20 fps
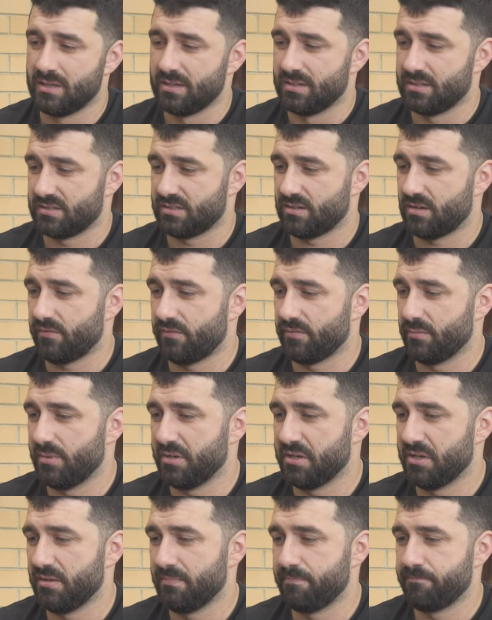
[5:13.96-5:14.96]
So from
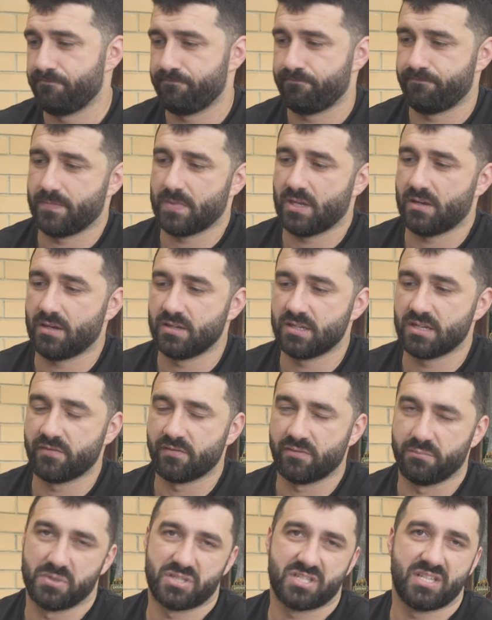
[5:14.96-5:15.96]
a hunting
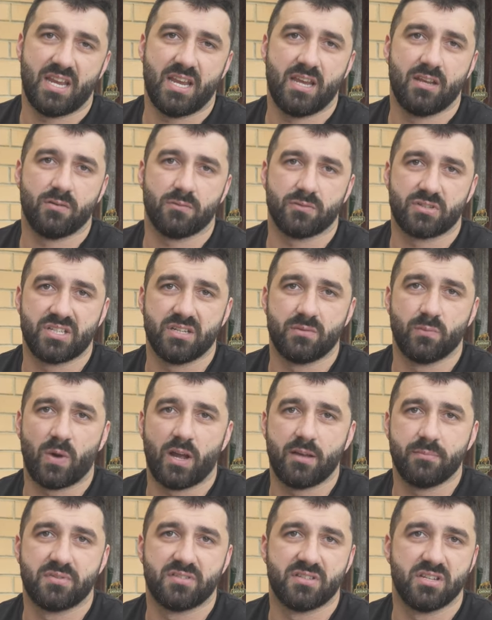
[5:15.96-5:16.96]
from a stand or a sit and
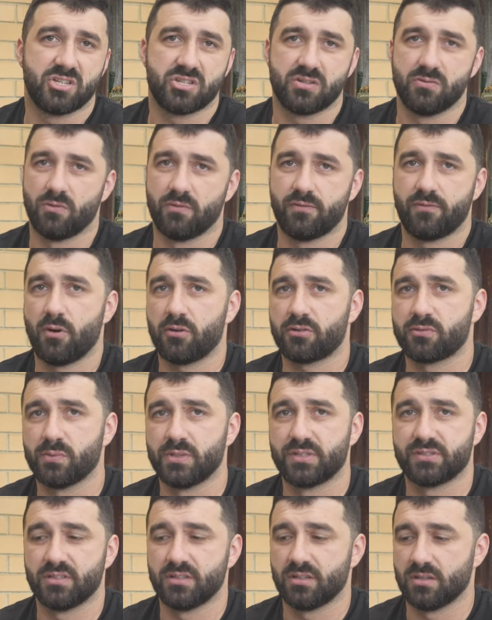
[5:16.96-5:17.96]
wait position or fox
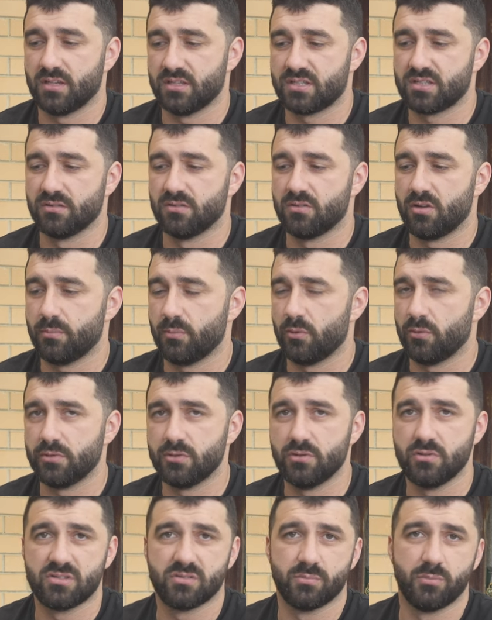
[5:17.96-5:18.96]
whistling, it's a lot more
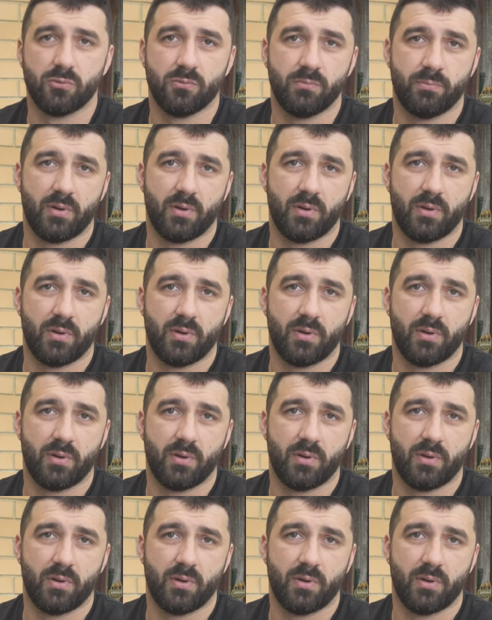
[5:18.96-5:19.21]
usable,